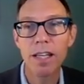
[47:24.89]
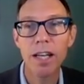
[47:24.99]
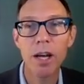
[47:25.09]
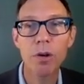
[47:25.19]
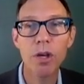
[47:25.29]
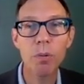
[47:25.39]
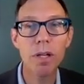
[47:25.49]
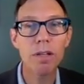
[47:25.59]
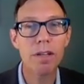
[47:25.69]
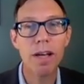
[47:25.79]
You
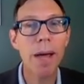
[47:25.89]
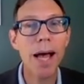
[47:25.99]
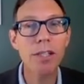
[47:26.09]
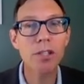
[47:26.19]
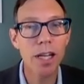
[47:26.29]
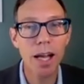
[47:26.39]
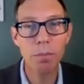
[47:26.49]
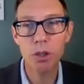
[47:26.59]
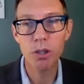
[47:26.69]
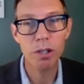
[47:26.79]
would imagine, and
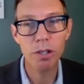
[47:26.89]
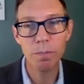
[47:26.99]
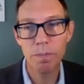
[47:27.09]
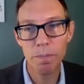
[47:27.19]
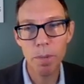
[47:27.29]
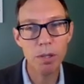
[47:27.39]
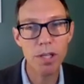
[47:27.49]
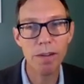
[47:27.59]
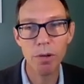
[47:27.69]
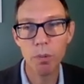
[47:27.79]
I'm sure
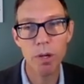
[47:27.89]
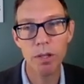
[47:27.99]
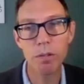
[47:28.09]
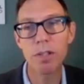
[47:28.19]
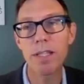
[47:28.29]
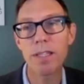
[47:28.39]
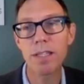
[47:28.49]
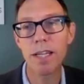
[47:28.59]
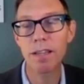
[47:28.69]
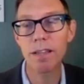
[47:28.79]
most everyone who's
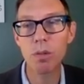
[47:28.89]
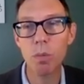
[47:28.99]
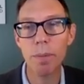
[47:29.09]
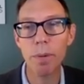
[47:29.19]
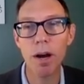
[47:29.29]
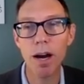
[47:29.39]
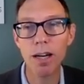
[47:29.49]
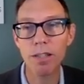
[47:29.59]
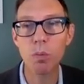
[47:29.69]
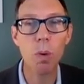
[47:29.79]
listening to this
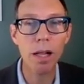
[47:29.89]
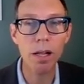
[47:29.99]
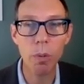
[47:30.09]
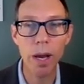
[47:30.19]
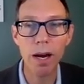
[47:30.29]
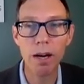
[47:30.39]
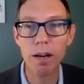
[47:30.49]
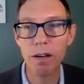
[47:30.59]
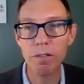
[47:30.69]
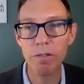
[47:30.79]
webinar is well
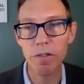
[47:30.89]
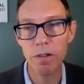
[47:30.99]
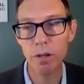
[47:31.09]
aware of